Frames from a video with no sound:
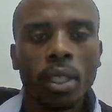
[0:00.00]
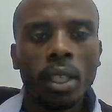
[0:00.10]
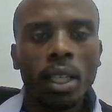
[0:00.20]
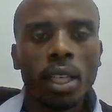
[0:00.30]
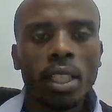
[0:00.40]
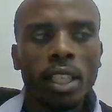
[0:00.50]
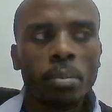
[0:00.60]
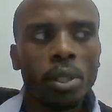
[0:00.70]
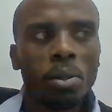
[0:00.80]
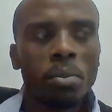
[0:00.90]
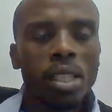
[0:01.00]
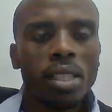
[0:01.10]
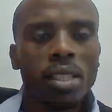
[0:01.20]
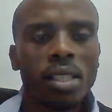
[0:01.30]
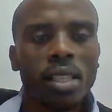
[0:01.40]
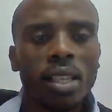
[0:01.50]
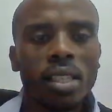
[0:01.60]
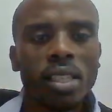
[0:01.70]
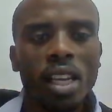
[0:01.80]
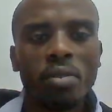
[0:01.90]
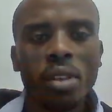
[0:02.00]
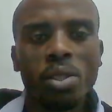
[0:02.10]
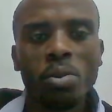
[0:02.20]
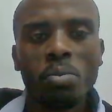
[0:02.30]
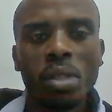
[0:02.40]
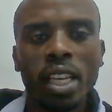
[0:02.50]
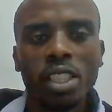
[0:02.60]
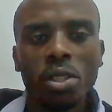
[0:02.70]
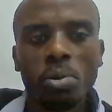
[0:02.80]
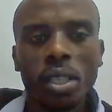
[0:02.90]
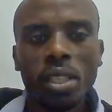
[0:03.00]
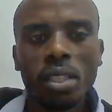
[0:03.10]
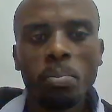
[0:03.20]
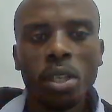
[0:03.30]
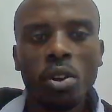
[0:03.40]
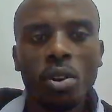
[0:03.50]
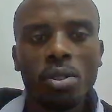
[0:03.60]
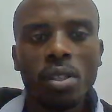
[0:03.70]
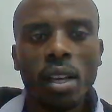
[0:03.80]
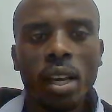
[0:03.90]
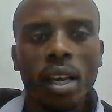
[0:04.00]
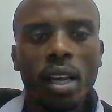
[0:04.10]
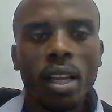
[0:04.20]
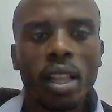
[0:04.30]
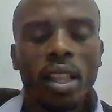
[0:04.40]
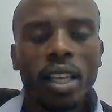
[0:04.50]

terminal makes servers to be lightweight because you